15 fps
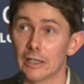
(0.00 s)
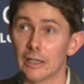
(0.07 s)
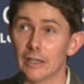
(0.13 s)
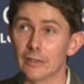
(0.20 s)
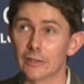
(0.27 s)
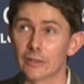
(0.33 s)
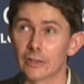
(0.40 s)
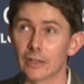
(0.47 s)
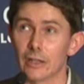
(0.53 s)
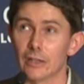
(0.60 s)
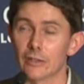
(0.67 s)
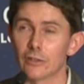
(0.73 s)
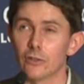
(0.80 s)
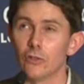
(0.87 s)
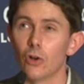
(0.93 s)
It's
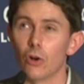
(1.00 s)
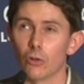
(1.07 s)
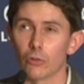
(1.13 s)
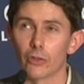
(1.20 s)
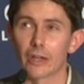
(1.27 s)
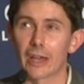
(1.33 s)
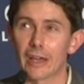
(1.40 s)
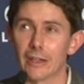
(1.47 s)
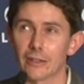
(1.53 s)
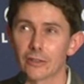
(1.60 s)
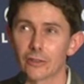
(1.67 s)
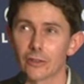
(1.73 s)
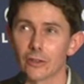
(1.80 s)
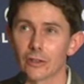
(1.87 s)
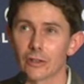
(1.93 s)
not the case
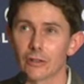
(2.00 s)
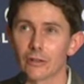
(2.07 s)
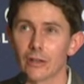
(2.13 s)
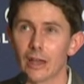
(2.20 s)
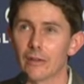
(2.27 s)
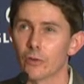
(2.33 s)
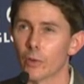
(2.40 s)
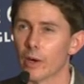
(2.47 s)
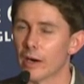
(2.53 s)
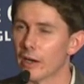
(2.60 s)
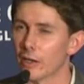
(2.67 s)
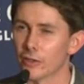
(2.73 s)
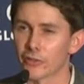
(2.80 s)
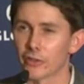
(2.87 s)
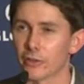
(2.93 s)
that everywhere
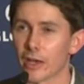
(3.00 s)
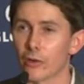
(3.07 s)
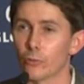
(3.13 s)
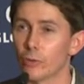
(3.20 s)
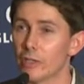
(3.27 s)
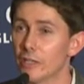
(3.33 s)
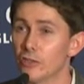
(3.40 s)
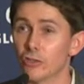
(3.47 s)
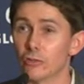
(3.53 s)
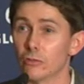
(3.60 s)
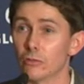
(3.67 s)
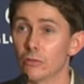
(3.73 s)
else in that region